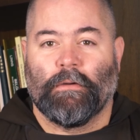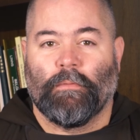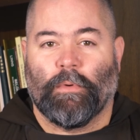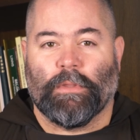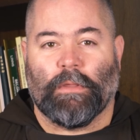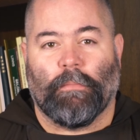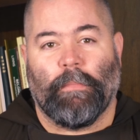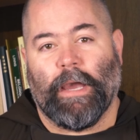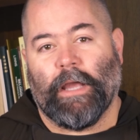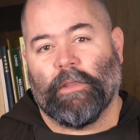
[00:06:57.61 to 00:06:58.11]

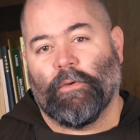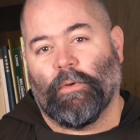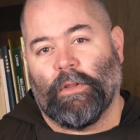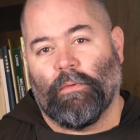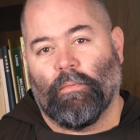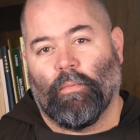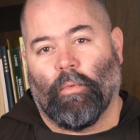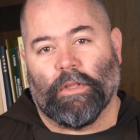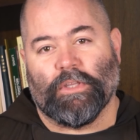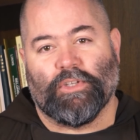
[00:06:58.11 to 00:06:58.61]
with a man who
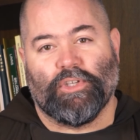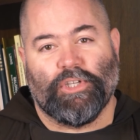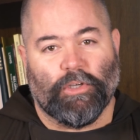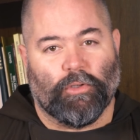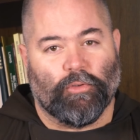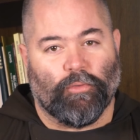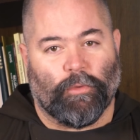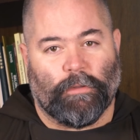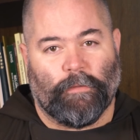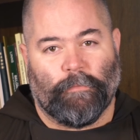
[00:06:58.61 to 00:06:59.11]
didn't want
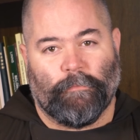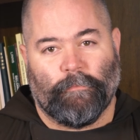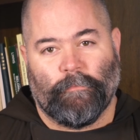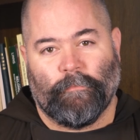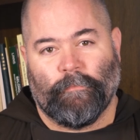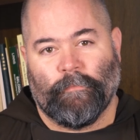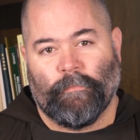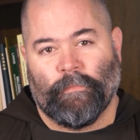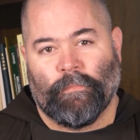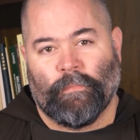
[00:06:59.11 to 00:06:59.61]
children.
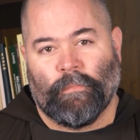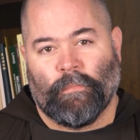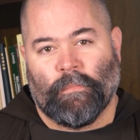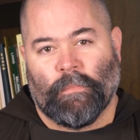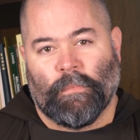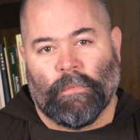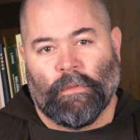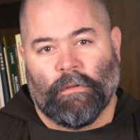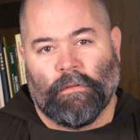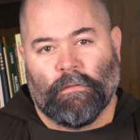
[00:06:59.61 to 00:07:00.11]

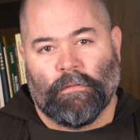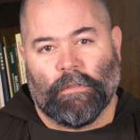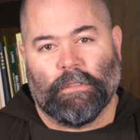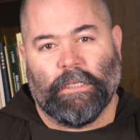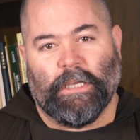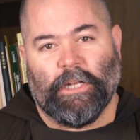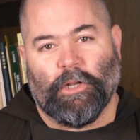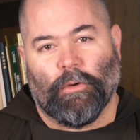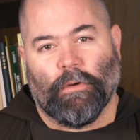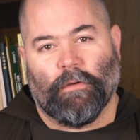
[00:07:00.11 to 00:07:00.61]
The
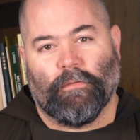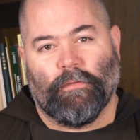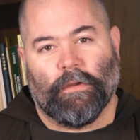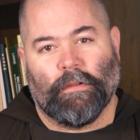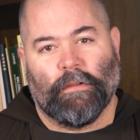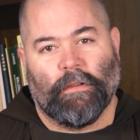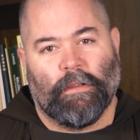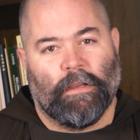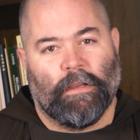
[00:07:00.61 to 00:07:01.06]
leader of a